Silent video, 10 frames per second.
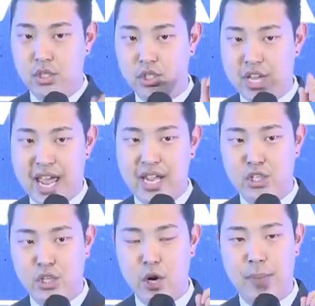
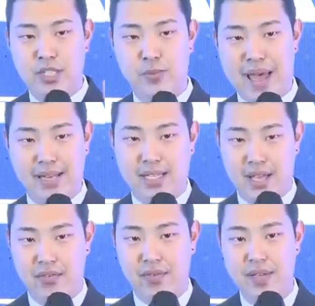Change your
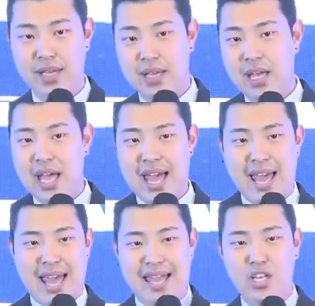perspective,
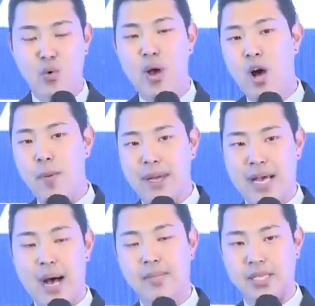and you will
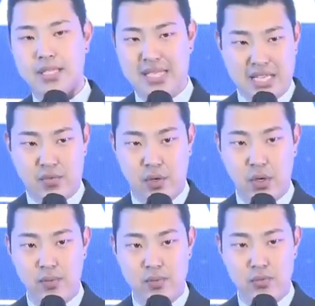become
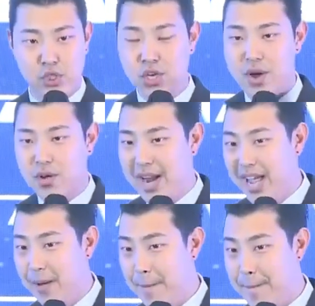successful. Do you agree?